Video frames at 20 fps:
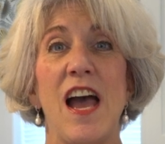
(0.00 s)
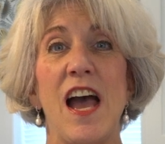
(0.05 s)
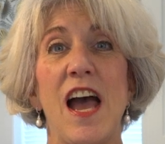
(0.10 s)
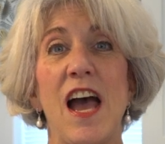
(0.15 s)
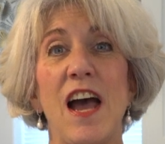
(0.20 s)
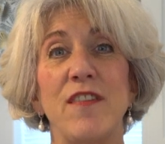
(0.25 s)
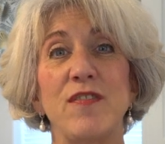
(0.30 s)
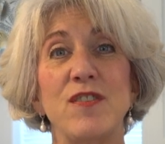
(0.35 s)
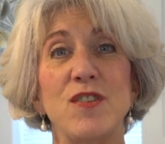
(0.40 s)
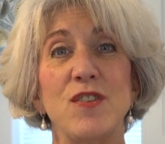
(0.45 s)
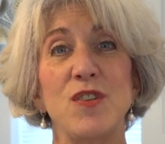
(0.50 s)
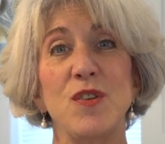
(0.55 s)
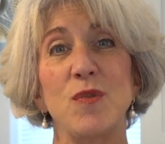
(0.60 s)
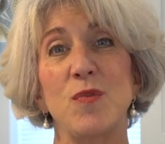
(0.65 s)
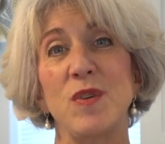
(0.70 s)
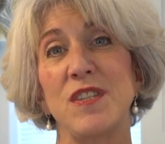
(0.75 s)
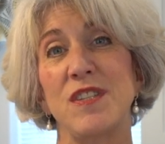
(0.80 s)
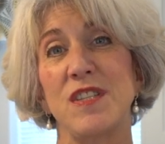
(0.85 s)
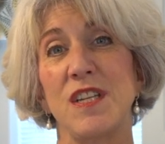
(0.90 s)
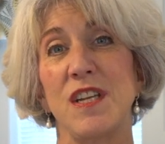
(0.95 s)
After you
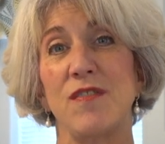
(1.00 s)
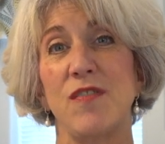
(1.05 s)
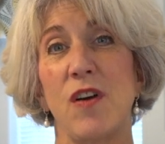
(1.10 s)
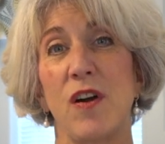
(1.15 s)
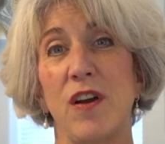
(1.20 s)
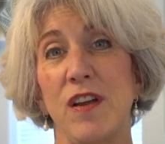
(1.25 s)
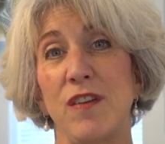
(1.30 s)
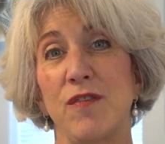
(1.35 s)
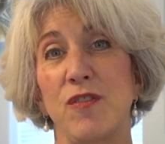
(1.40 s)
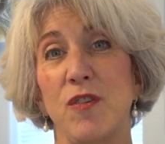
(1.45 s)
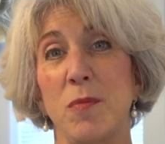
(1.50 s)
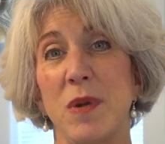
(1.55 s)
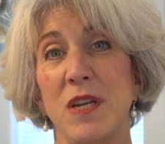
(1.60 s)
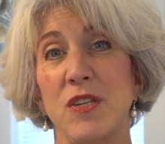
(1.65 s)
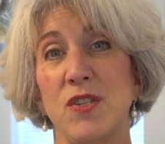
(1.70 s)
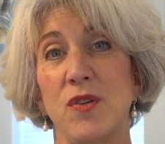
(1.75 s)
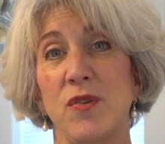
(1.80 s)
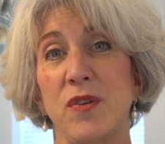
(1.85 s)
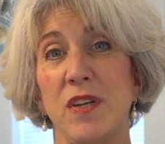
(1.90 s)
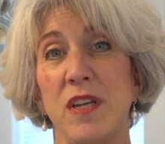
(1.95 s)
receive our
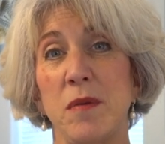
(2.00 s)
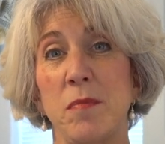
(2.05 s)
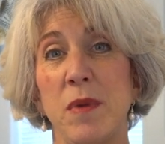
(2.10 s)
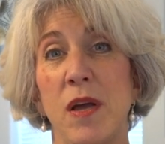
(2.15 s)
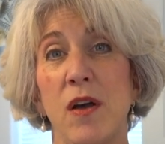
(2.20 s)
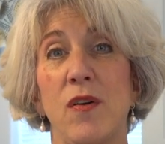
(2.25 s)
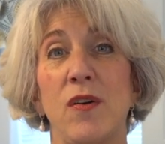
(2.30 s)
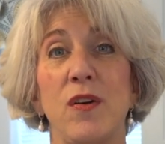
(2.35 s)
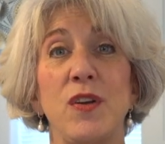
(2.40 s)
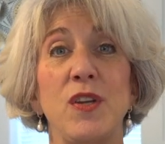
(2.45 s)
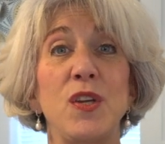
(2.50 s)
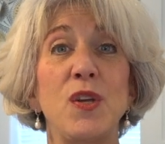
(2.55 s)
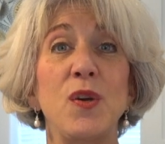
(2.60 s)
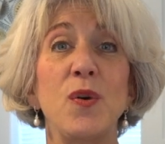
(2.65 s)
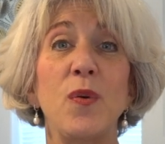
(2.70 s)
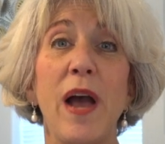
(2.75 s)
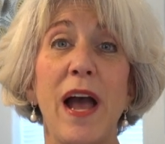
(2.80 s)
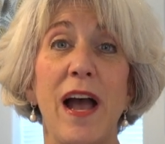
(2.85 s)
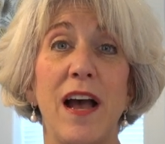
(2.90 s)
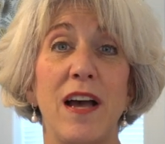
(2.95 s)
informational email,
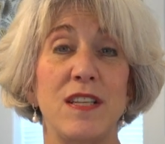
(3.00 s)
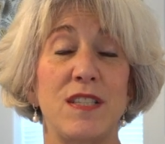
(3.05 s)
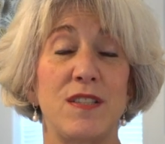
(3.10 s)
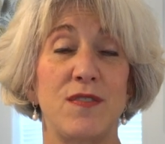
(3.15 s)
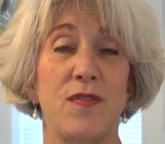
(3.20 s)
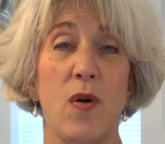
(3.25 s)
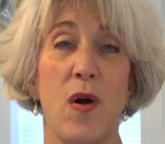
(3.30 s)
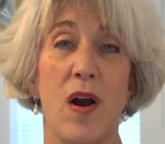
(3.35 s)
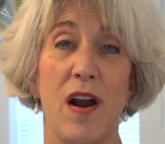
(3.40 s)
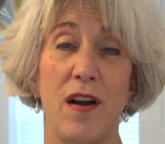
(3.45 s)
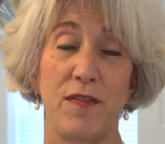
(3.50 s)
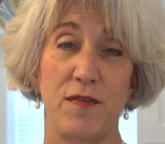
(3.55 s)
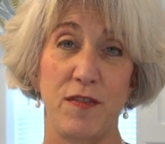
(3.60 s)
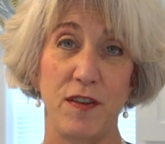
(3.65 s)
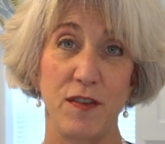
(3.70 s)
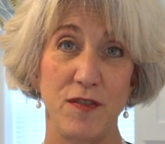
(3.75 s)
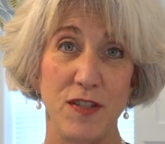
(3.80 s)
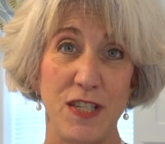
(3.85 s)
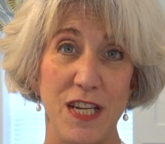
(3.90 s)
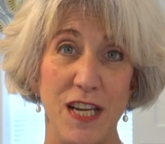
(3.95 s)
you ask for our
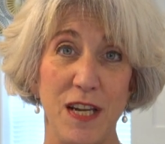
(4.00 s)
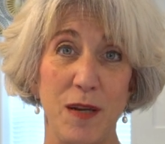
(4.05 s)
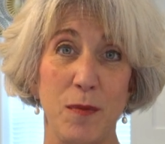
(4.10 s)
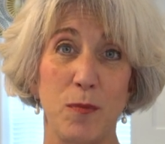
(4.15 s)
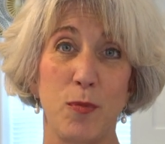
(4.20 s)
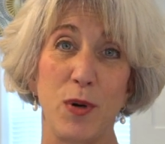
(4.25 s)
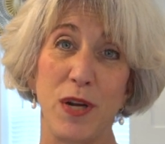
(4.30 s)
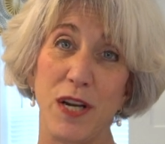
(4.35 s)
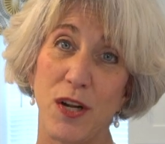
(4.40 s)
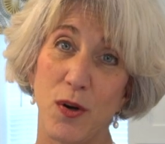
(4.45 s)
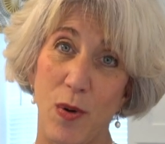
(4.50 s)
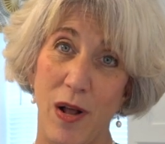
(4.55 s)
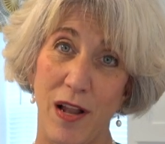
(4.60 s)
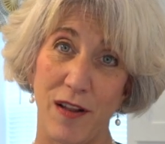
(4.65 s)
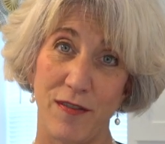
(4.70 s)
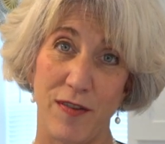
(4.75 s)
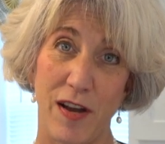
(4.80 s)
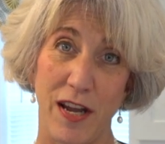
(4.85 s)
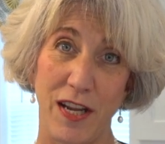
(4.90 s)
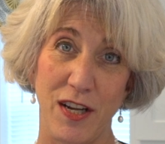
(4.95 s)
15
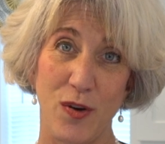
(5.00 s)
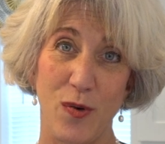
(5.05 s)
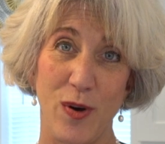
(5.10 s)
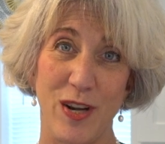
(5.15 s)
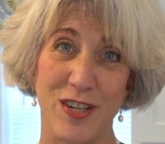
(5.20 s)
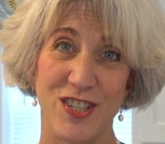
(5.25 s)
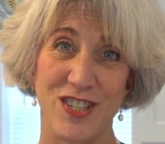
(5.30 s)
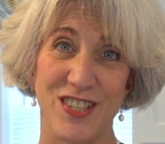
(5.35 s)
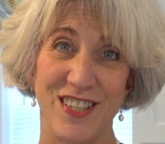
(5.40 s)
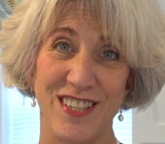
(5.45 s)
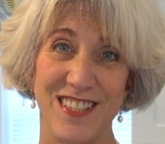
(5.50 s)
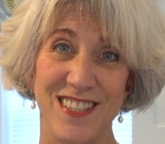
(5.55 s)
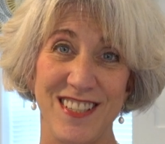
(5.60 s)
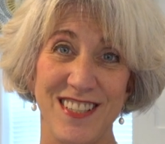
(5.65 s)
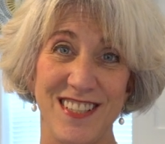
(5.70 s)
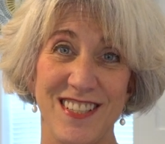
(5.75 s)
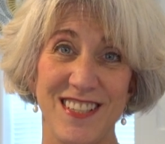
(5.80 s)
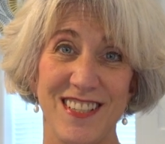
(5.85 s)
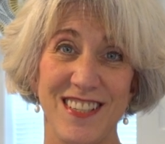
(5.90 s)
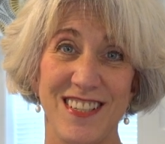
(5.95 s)
pre-qualifying
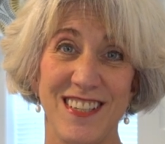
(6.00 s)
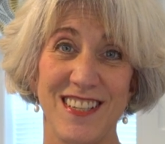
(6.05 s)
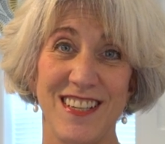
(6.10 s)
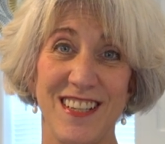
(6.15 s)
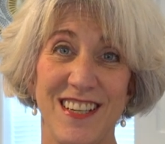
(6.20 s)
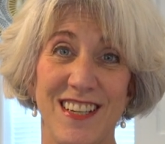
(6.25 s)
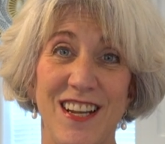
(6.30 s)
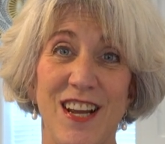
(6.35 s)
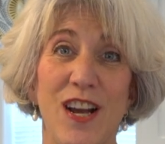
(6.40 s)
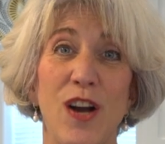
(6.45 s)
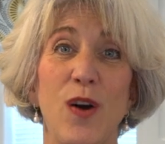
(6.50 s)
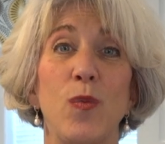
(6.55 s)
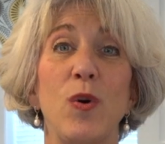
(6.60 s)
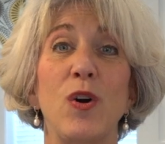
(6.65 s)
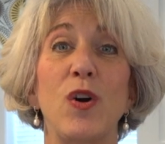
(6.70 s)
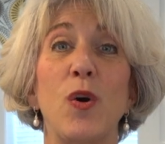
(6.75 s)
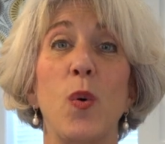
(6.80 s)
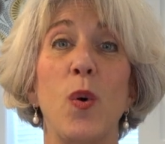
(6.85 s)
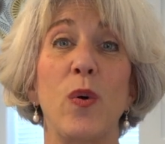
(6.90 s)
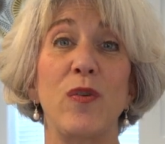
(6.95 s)
questions.
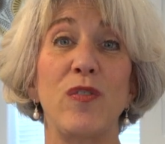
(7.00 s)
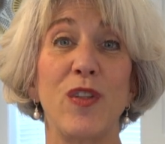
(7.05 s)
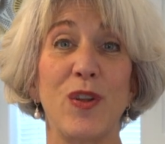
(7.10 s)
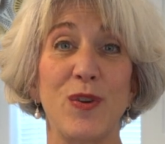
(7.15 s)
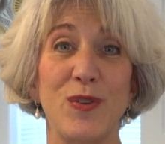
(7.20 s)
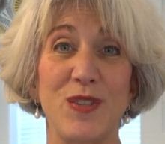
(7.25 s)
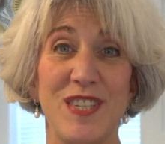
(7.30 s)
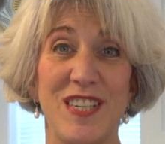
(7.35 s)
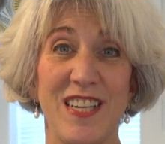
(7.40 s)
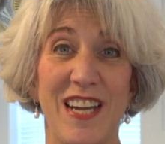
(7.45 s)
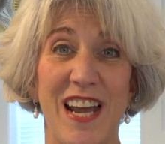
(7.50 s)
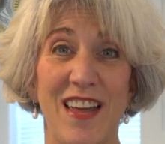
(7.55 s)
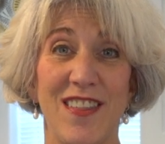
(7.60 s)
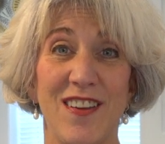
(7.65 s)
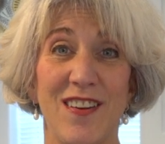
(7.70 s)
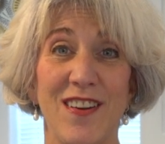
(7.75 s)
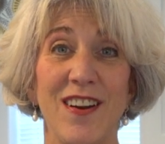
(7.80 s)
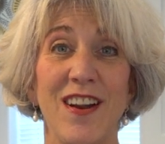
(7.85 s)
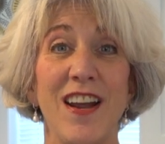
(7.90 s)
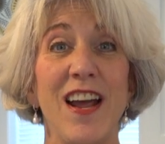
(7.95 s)
We'll go over those
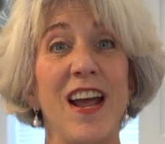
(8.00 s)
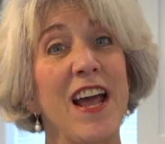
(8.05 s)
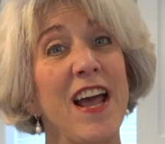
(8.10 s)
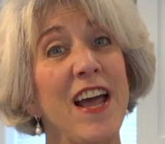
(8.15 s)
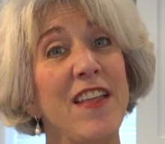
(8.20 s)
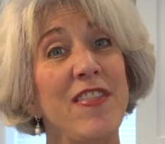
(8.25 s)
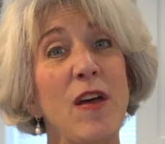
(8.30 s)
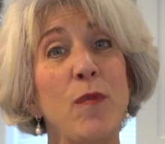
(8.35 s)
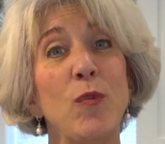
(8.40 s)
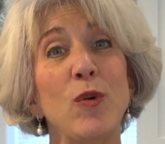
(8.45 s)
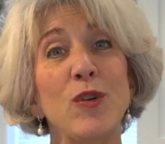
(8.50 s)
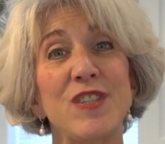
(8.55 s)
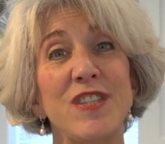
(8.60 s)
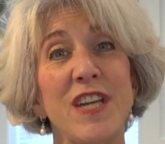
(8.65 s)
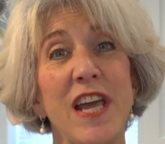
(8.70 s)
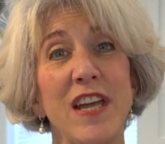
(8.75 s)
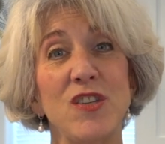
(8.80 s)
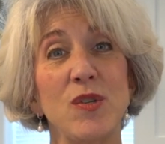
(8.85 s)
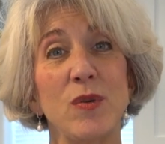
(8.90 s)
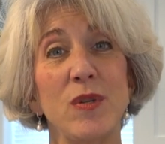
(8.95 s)
together, and then we'll
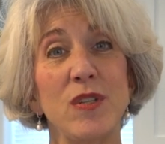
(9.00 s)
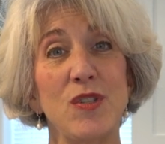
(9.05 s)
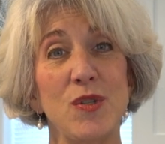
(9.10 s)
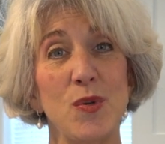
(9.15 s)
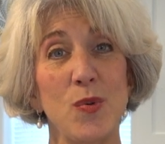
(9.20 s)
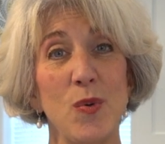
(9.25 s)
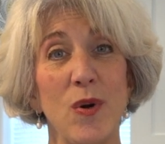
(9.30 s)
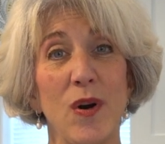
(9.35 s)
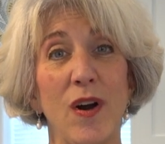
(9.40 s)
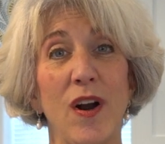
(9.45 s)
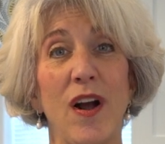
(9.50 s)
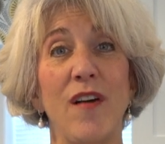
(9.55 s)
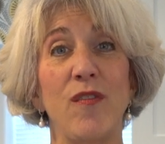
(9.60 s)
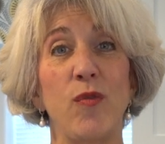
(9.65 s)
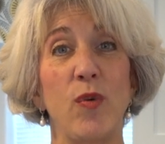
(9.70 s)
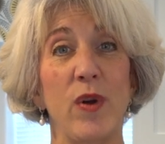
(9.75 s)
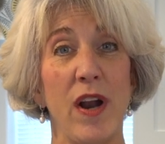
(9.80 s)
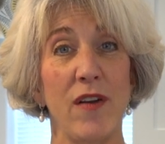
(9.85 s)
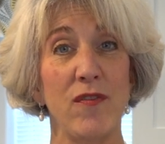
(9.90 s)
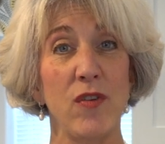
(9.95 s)
schedule a tour
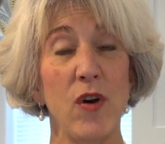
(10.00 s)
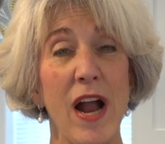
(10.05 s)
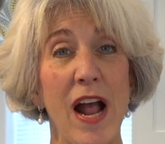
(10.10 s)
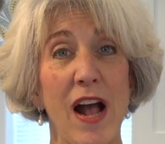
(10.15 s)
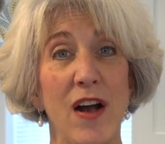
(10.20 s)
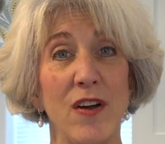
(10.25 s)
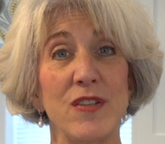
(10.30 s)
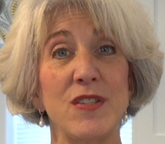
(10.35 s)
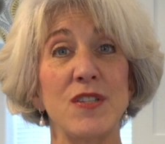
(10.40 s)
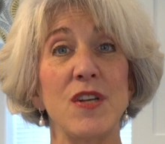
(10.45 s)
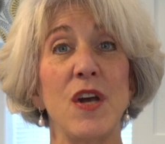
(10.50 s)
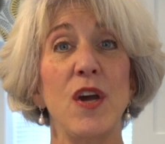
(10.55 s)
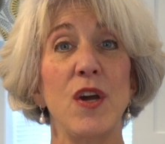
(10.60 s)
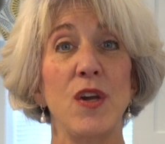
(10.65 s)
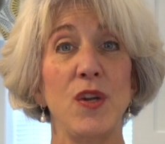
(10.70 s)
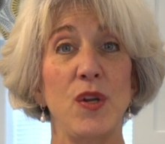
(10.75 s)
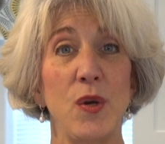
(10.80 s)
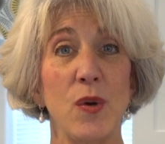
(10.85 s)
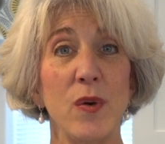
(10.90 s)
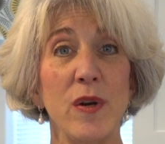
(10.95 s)
of whatever house
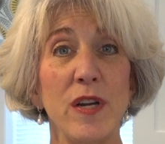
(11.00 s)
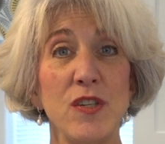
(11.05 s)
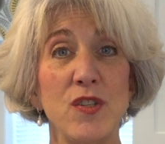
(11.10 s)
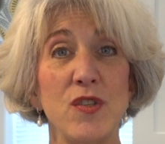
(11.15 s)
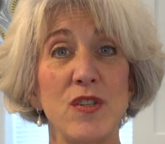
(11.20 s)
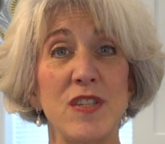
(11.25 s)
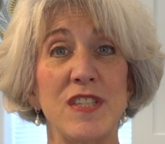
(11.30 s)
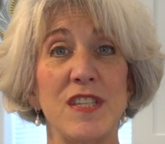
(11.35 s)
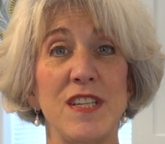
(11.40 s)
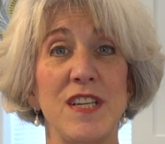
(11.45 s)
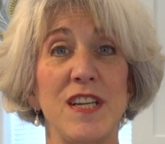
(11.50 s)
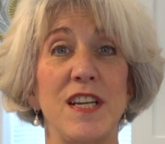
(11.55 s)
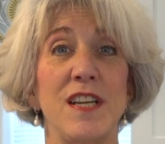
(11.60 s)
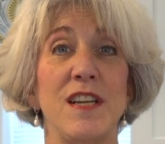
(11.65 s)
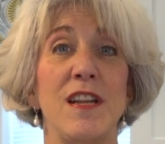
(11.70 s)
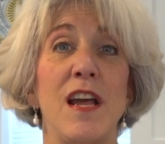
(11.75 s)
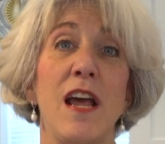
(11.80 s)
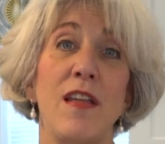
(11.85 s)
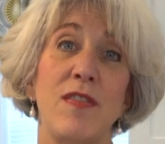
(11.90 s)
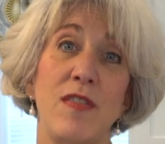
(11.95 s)
you're interested
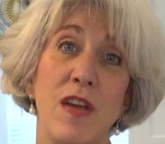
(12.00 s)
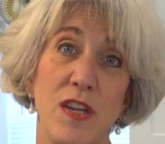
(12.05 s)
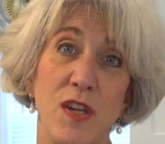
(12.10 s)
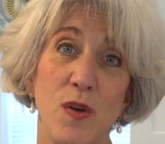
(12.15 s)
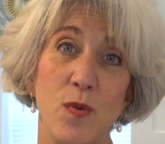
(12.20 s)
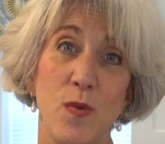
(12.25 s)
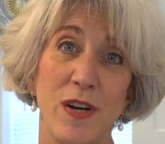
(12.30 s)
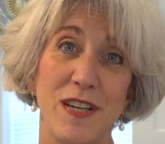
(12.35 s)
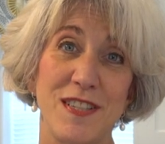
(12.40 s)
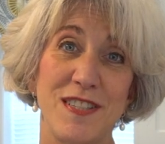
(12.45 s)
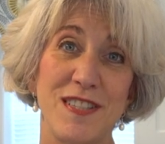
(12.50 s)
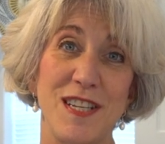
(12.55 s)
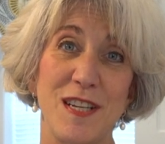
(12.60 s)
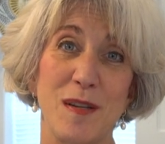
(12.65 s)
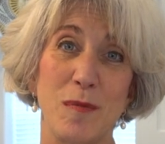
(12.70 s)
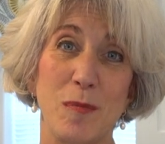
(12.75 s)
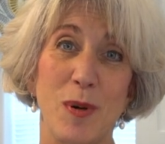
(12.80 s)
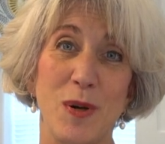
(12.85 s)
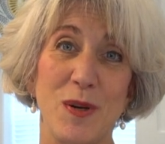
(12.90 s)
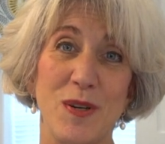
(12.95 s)
in that you want to see
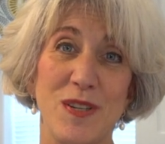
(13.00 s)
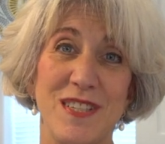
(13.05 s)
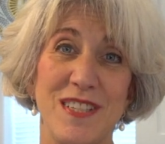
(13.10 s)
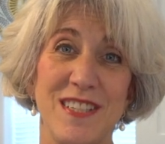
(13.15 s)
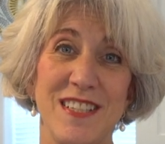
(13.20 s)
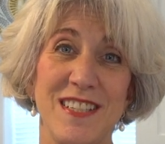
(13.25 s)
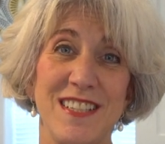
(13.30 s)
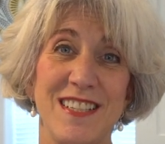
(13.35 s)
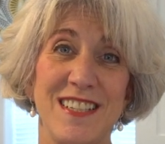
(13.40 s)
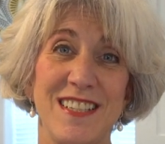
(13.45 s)
in person.